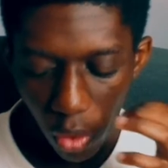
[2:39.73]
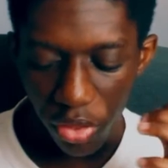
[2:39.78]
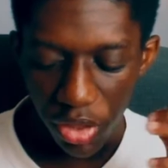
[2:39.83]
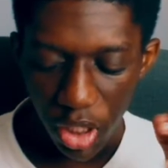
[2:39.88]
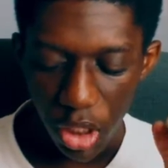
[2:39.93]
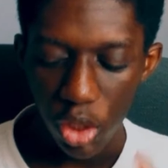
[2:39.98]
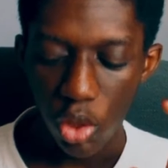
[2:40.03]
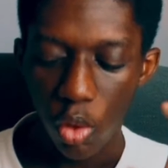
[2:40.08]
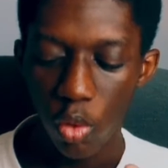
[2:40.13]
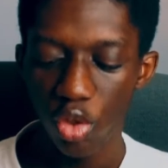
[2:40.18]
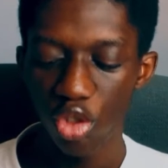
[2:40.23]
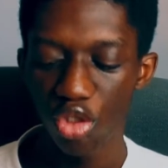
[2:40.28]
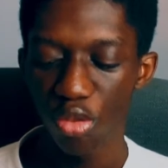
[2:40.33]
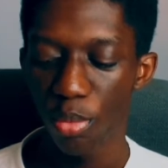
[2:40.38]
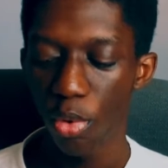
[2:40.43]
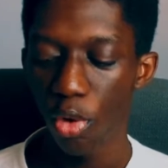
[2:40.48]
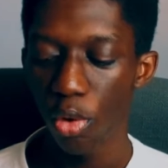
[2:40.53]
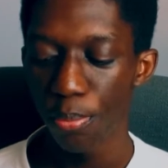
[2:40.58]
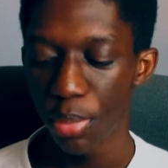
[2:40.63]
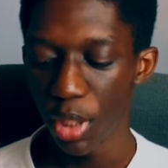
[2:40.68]
the
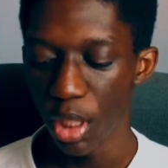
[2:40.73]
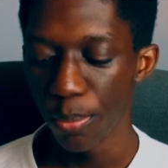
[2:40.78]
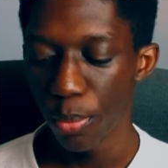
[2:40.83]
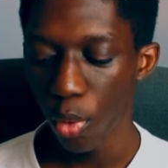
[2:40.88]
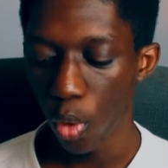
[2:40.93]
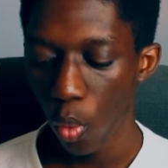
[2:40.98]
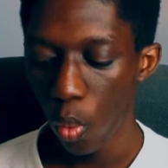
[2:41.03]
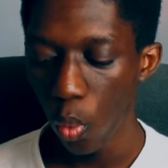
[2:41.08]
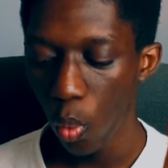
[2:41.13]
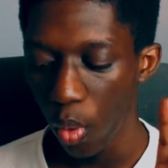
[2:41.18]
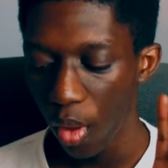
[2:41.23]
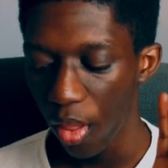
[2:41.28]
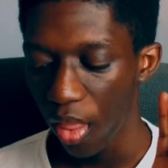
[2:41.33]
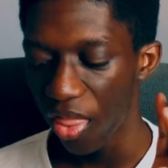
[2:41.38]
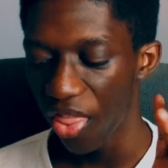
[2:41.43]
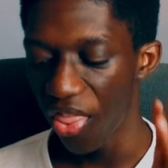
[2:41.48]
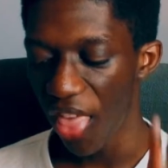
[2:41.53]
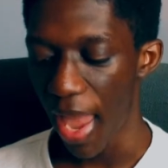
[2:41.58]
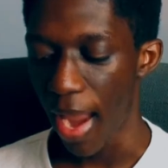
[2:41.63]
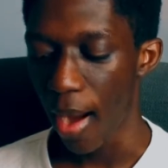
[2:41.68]
notable people who were
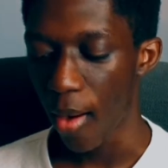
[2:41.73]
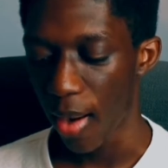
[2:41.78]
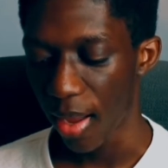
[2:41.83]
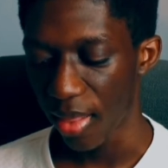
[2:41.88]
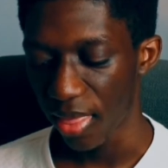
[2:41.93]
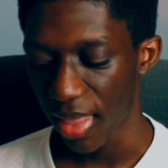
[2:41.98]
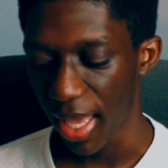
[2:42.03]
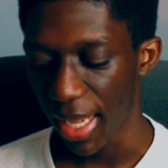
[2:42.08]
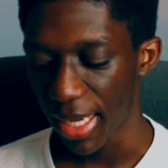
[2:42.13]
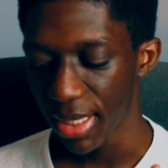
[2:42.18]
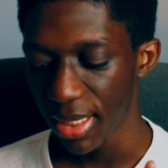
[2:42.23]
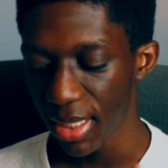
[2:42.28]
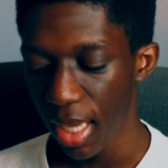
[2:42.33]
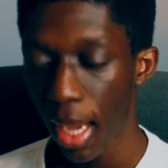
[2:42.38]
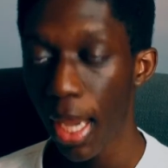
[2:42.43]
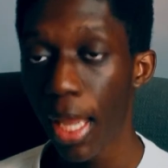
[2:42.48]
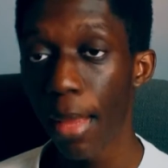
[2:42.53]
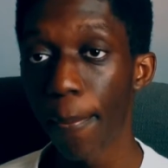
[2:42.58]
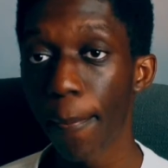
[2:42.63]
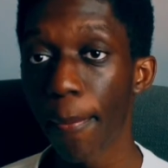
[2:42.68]
there at that
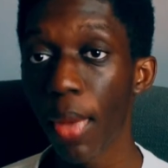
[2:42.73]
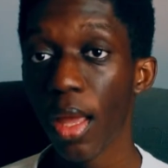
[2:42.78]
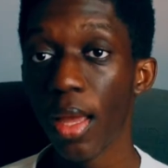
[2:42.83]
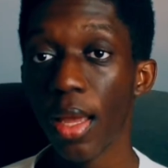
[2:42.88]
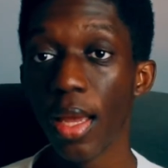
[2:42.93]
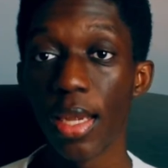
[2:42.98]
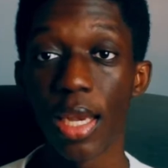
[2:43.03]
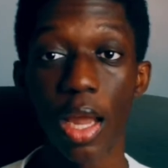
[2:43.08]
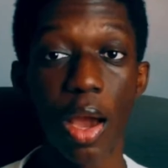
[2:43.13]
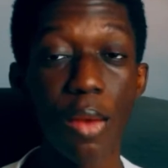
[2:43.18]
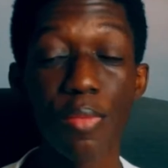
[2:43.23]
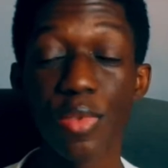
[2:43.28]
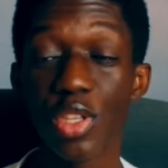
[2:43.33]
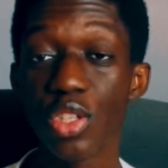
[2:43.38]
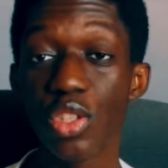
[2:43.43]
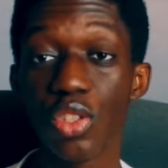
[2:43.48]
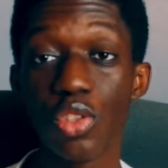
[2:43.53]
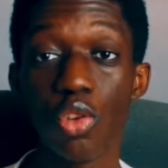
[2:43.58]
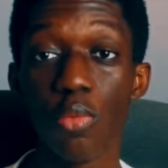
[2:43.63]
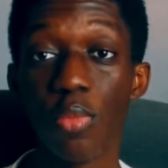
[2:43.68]
time. Now I'm
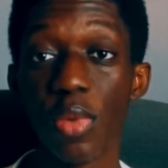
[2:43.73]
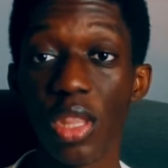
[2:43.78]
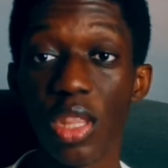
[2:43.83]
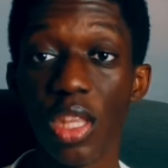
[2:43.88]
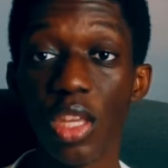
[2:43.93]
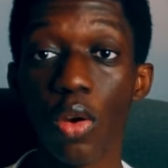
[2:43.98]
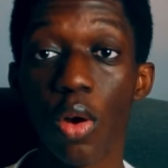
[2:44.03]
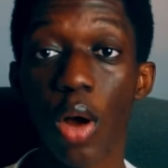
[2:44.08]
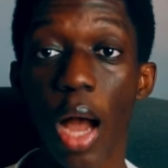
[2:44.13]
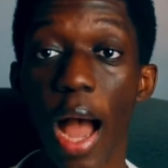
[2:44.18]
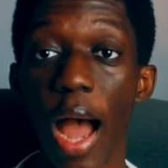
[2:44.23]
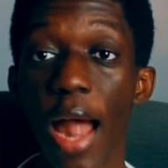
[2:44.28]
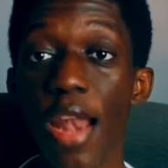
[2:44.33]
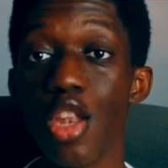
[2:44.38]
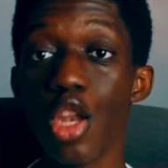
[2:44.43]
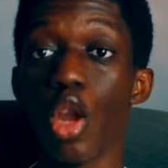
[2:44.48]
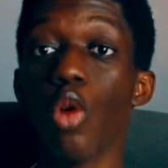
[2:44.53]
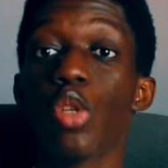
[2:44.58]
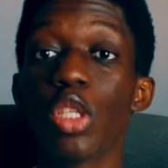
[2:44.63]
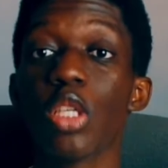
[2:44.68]
assuming the
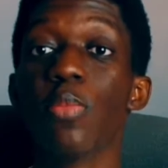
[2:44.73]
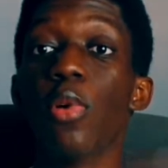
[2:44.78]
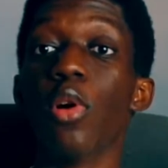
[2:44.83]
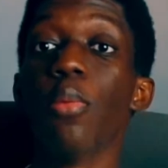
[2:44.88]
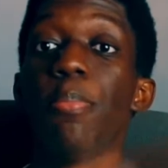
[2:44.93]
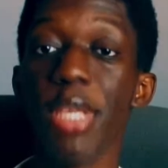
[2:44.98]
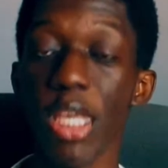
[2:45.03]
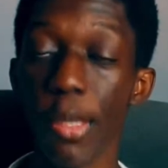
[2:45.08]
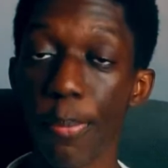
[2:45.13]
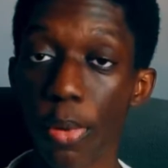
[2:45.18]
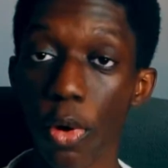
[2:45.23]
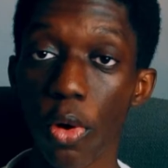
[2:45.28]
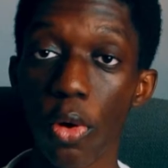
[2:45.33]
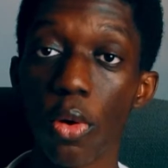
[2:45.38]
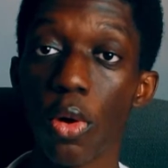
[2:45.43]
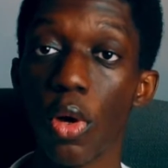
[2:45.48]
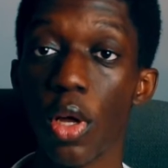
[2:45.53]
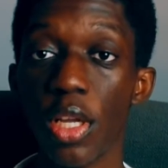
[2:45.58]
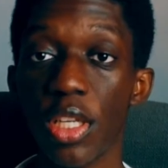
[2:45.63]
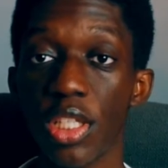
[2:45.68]
unnotable
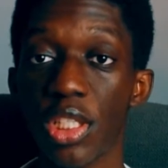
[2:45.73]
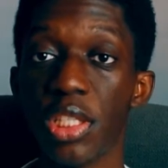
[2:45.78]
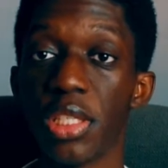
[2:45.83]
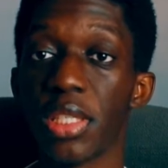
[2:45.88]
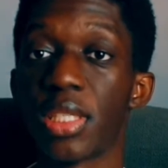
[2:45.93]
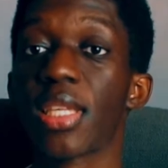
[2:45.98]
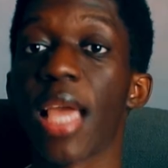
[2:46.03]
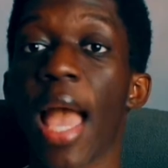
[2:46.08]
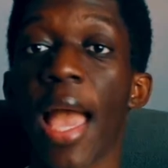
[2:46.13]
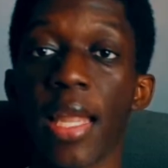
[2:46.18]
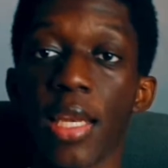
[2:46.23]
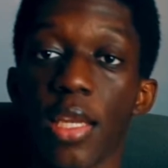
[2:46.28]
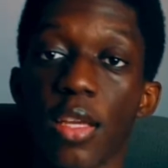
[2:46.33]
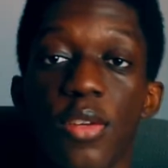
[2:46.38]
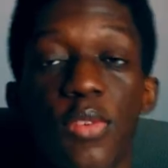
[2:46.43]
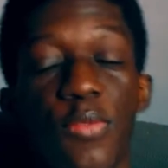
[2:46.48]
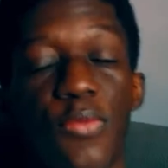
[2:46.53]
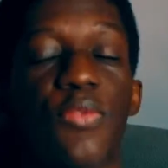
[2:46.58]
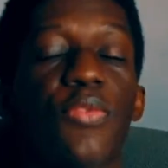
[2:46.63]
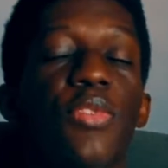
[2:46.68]
people just kind
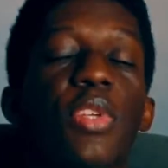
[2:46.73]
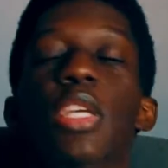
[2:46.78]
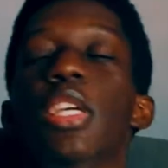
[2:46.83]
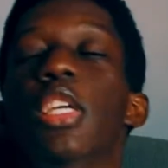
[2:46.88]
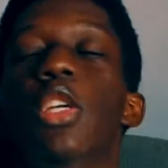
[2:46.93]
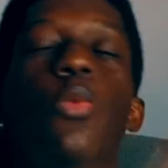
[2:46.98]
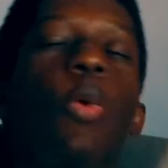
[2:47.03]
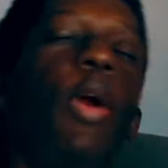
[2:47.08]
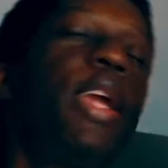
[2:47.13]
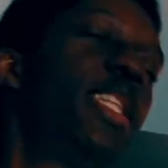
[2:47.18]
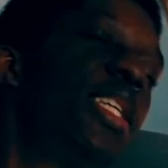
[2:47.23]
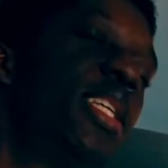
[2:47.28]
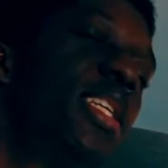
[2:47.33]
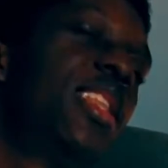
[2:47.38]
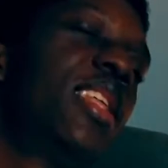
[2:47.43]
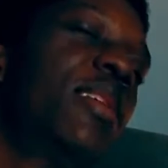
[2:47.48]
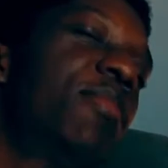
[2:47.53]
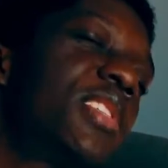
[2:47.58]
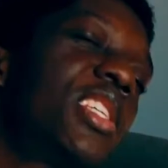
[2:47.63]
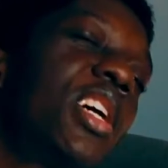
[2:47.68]
of
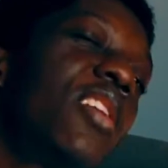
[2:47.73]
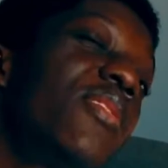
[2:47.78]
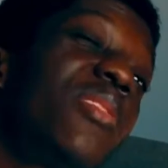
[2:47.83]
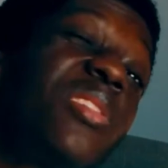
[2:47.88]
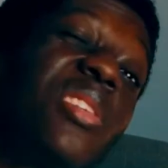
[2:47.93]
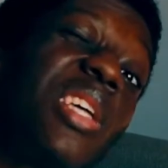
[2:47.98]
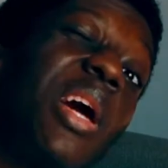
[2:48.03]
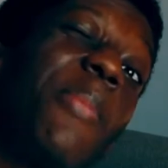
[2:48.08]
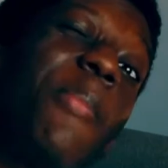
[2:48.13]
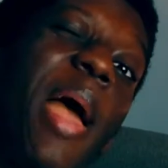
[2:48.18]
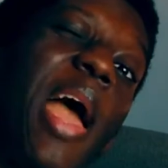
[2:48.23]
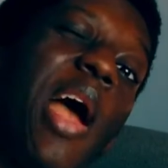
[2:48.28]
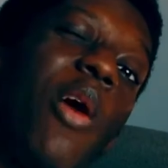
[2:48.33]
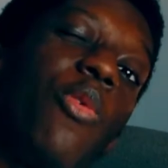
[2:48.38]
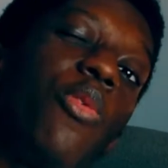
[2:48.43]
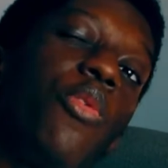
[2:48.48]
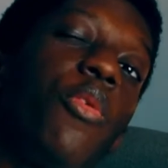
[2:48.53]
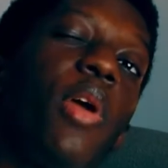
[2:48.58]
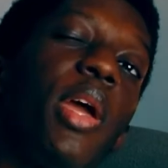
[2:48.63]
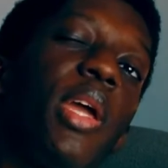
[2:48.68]
equated themselves
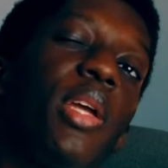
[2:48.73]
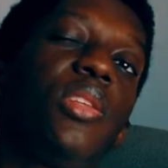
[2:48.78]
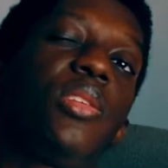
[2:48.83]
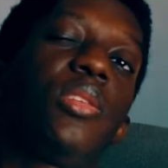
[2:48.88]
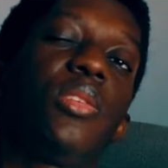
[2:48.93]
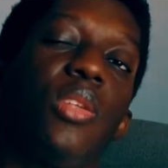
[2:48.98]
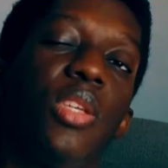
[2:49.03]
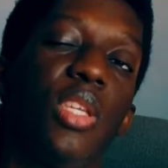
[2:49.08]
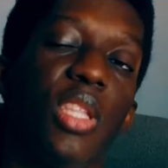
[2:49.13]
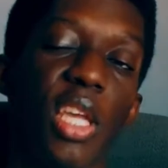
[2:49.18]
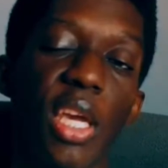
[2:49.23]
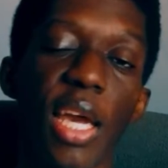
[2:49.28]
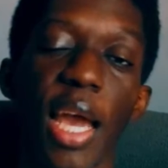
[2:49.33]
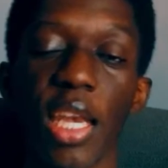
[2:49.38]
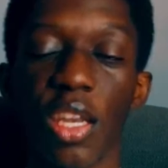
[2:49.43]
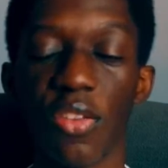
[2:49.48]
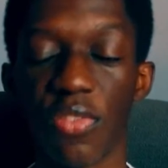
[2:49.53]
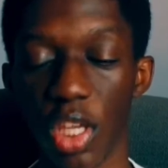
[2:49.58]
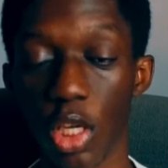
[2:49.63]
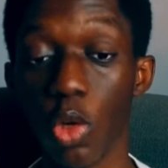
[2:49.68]
somehow, right? They
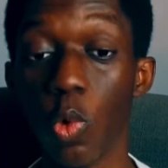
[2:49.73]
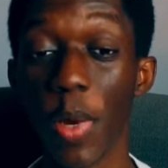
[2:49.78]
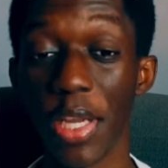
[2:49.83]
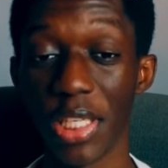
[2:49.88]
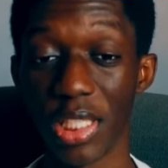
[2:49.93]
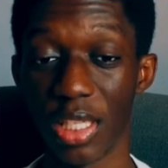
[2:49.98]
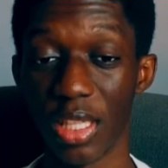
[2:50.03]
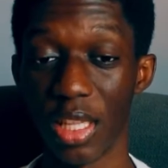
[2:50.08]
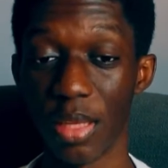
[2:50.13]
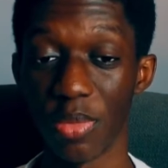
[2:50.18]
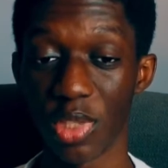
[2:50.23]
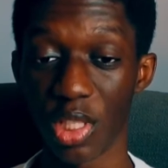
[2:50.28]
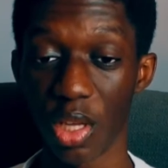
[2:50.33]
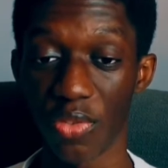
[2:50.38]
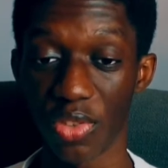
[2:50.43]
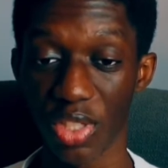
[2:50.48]
kind of equated themselves